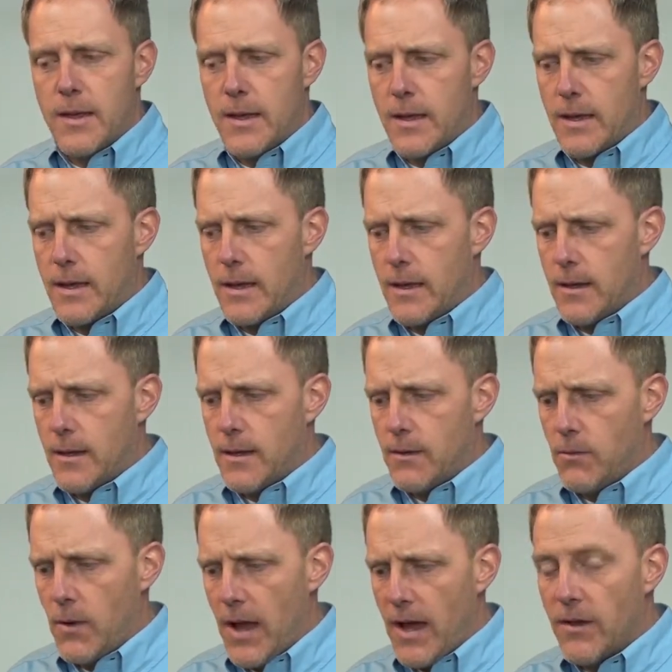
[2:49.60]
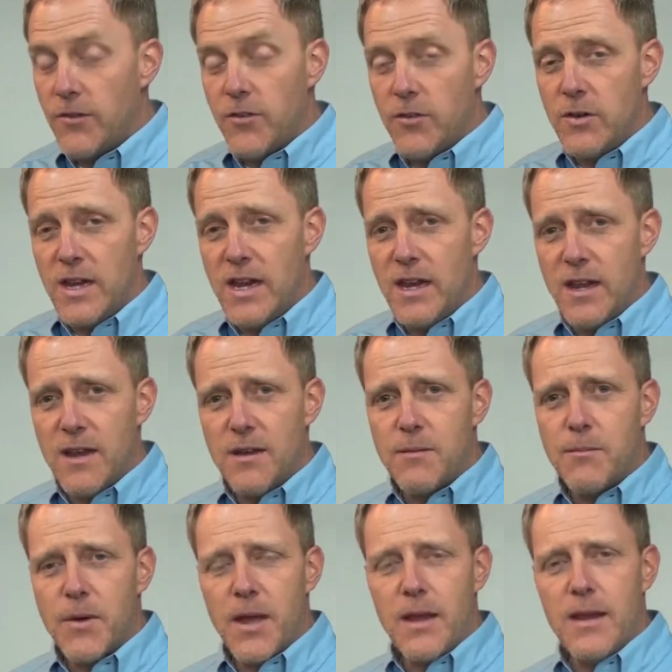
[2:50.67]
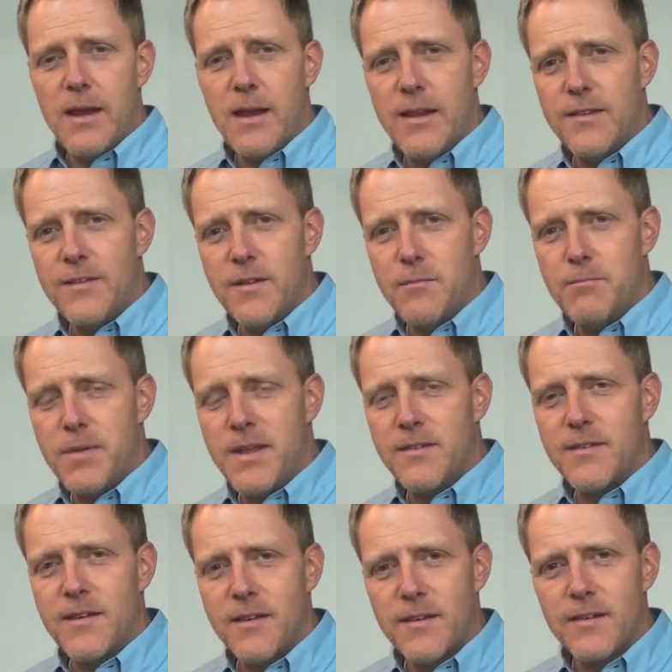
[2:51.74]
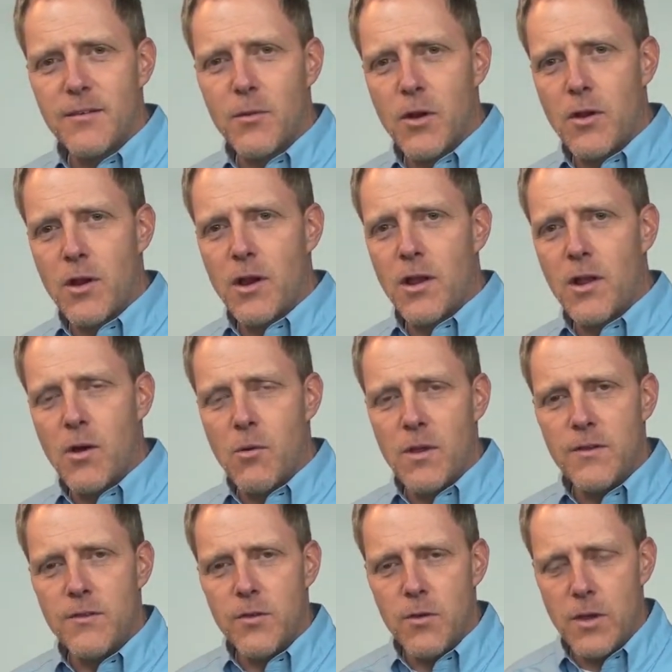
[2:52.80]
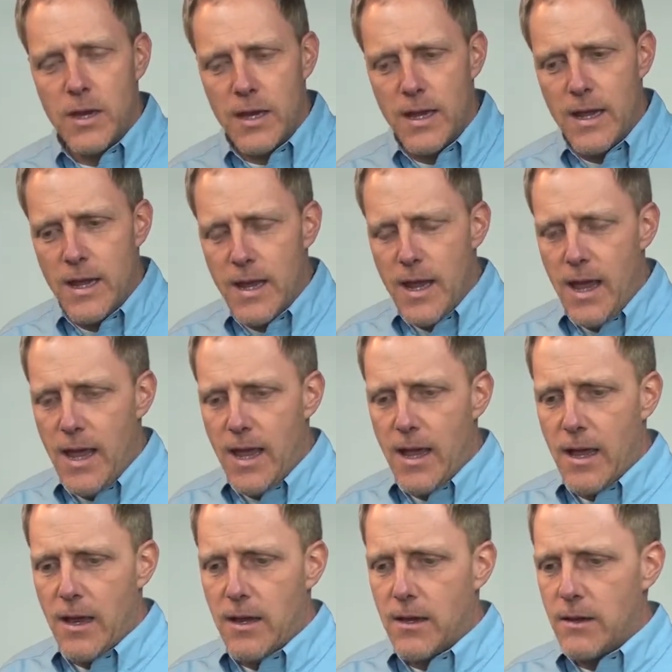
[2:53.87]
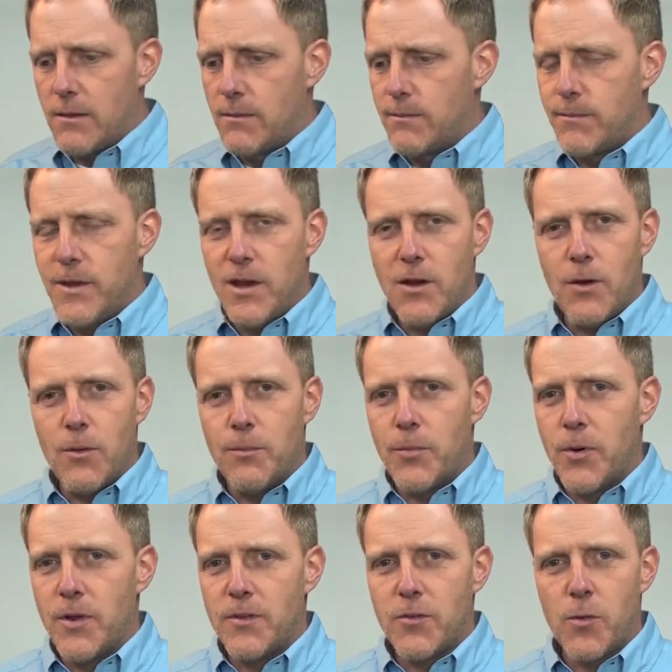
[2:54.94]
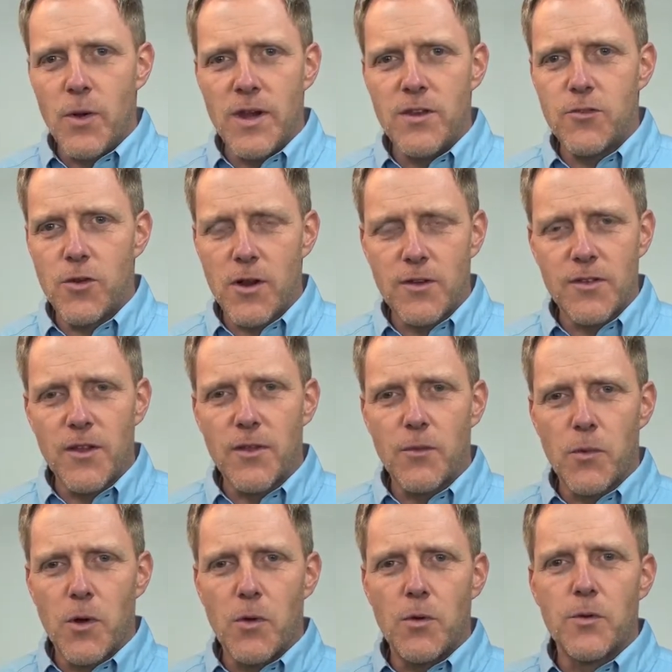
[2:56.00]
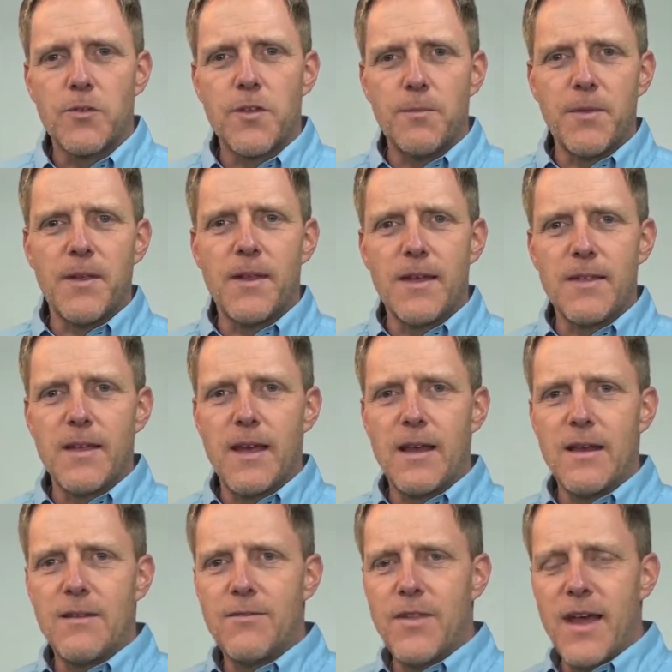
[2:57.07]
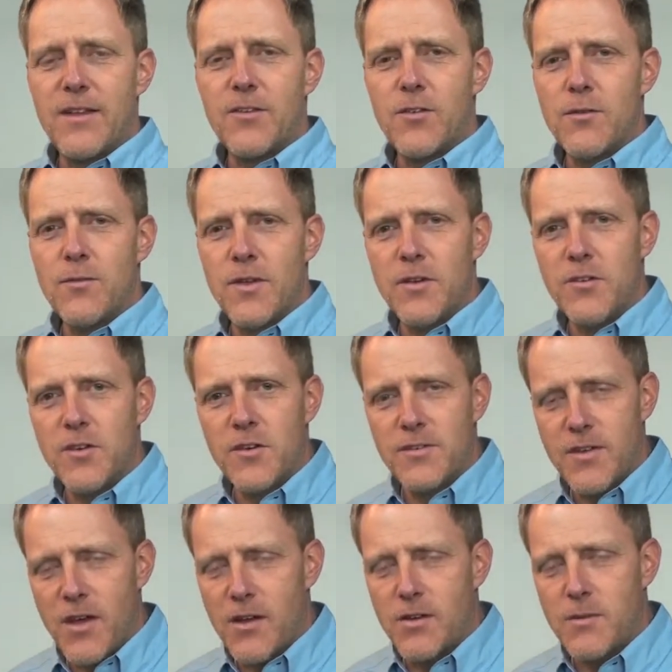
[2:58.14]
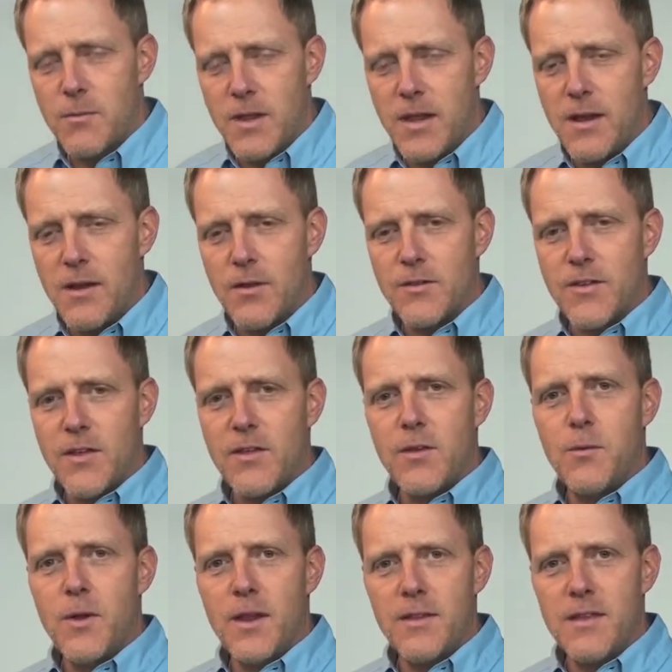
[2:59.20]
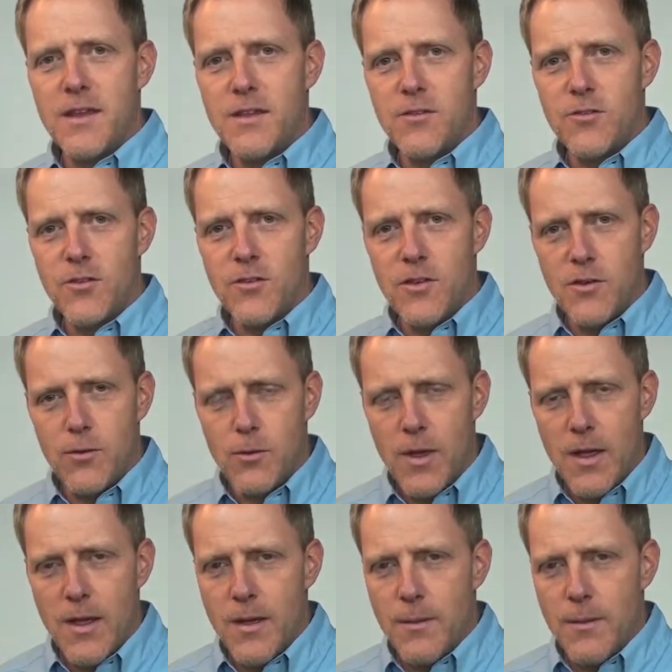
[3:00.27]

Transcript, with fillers: as you need it, but it isn't a business where you're gonna go into it and put 20 trucks on the road or something like that. If that's your vision, talk to me and I'll tell you what I think you should do,